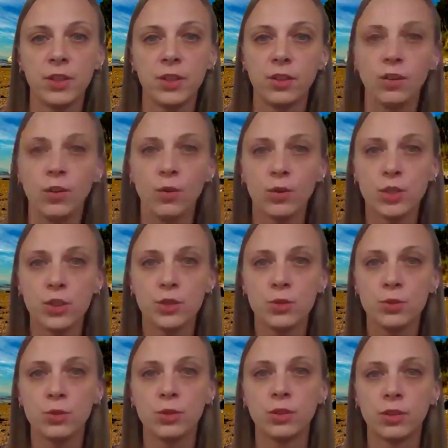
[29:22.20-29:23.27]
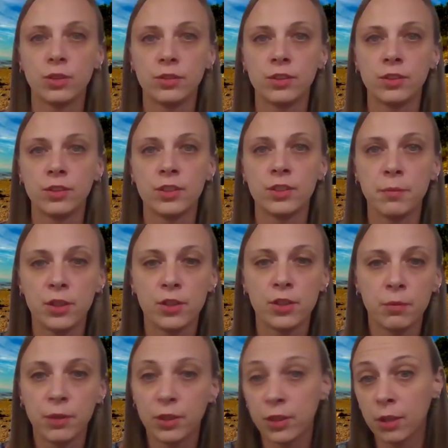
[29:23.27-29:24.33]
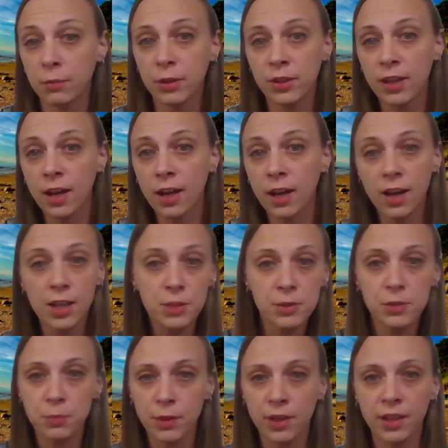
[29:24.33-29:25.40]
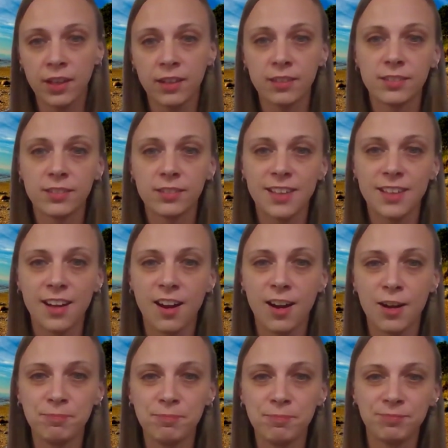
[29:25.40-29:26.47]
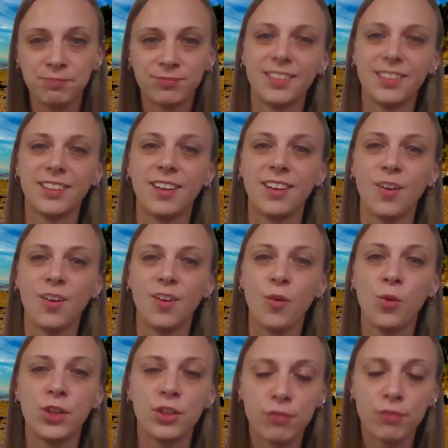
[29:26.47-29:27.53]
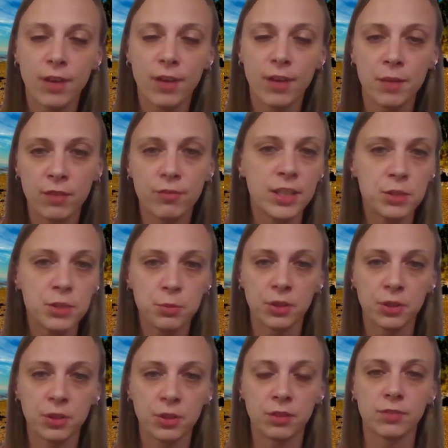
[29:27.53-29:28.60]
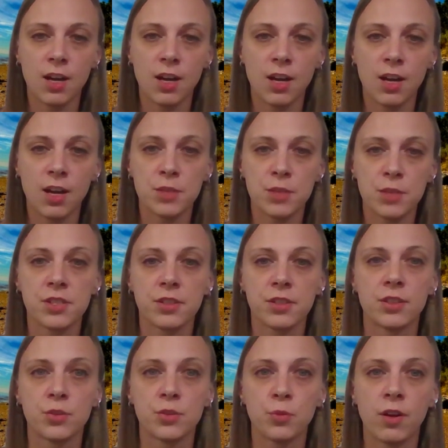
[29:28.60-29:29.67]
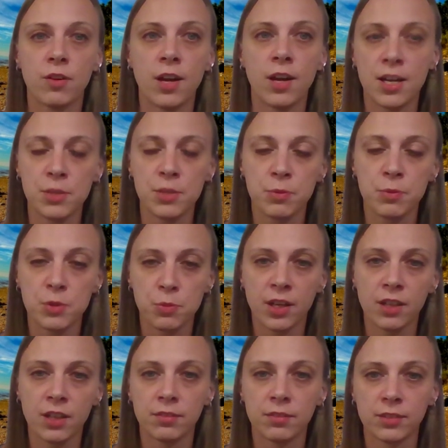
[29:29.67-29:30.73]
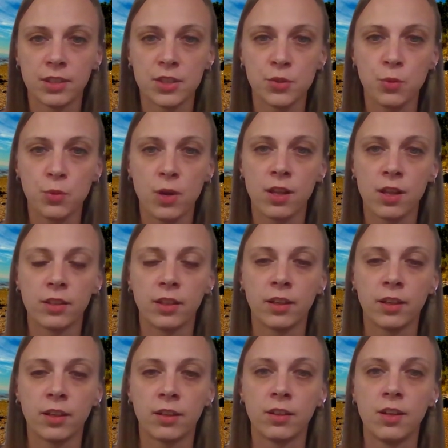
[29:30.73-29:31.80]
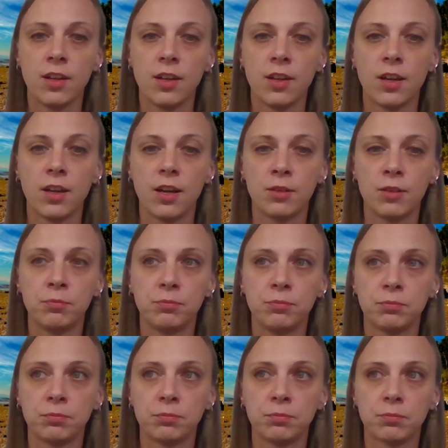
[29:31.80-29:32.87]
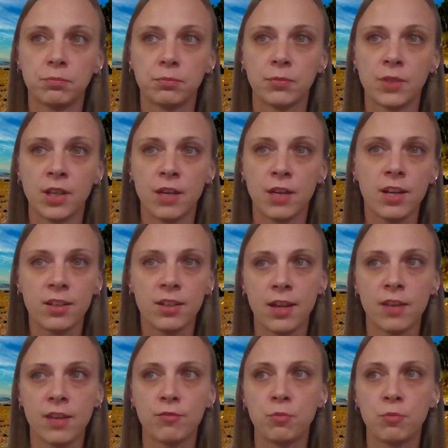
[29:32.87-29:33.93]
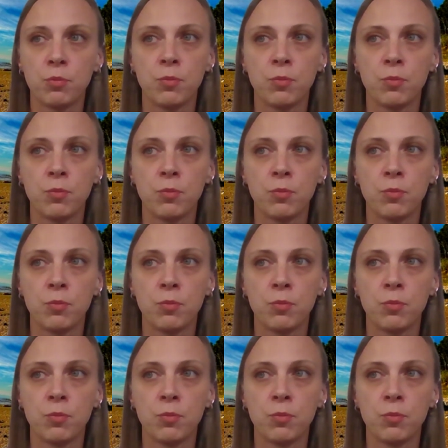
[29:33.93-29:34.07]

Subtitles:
can go to www.hospicebuddy.com, or you can find me on Facebook, Hospice as well, Hospice Buddy as well on there. Um, and I've got a lot of